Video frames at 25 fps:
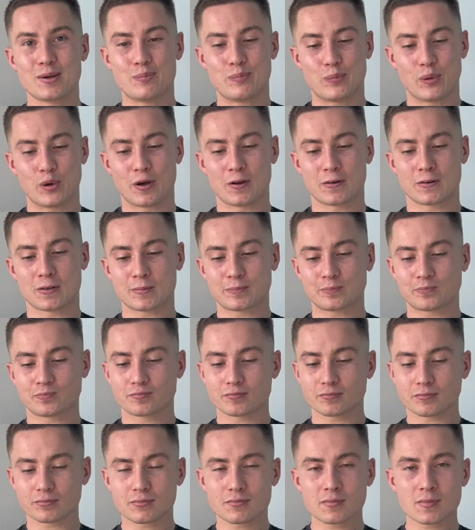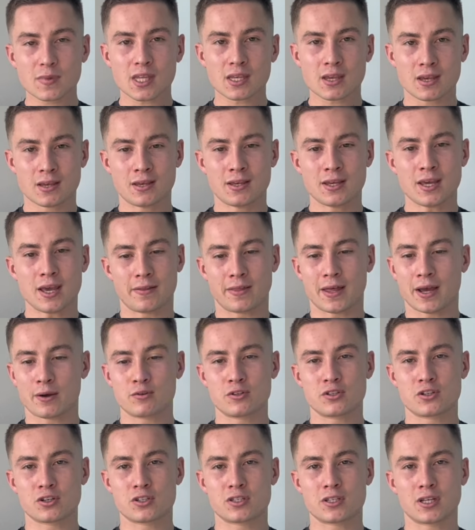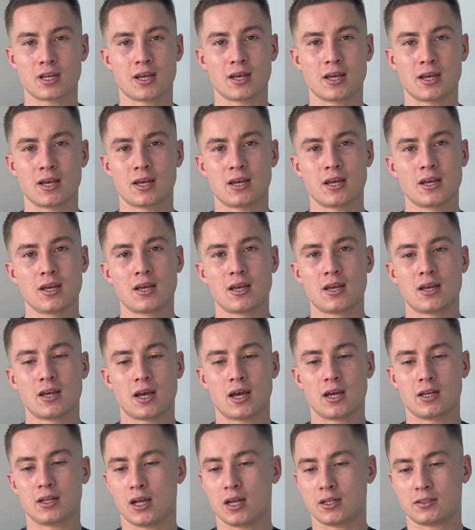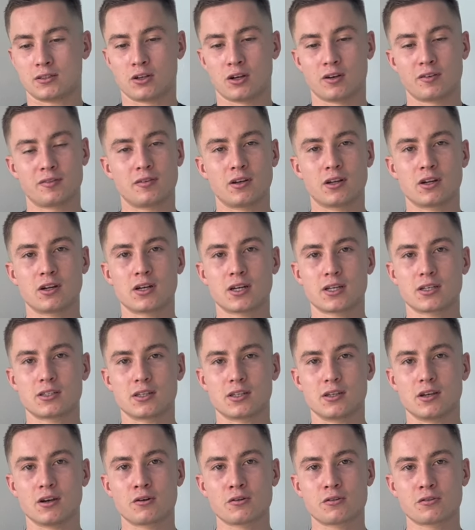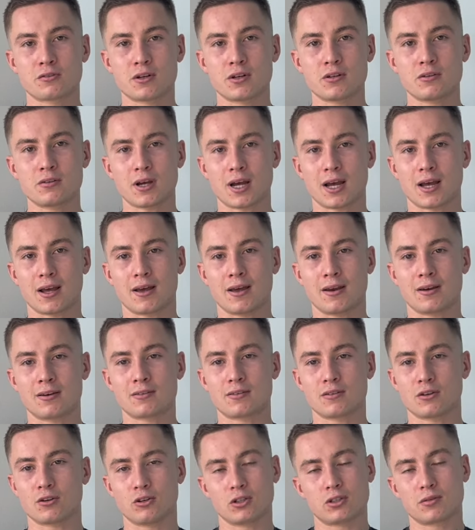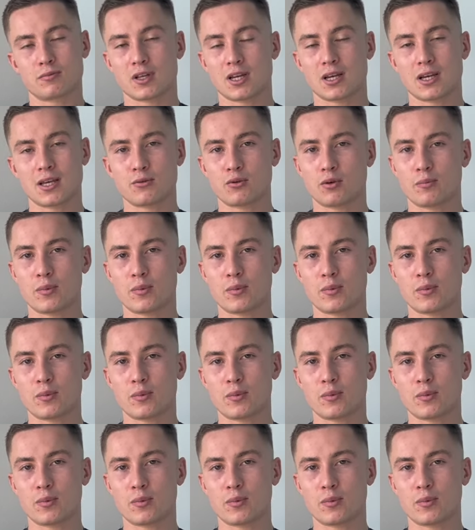But yeah, that was just a tough learning to go through and ultimately will